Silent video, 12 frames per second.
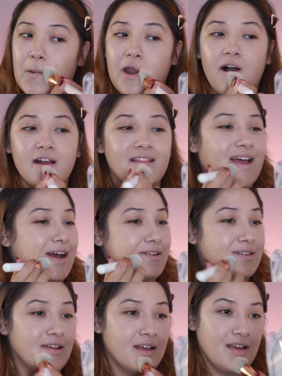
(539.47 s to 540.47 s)

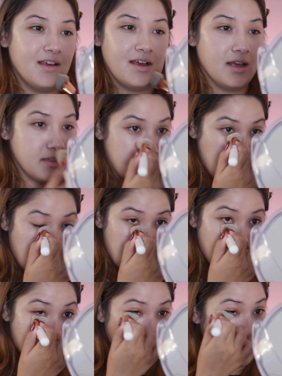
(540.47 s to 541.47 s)
lockdown has
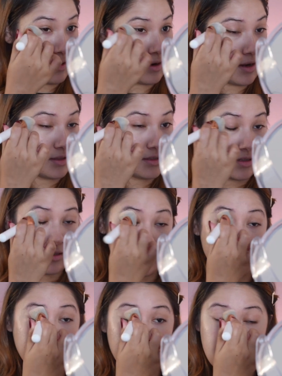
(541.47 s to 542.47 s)
not been the greatest.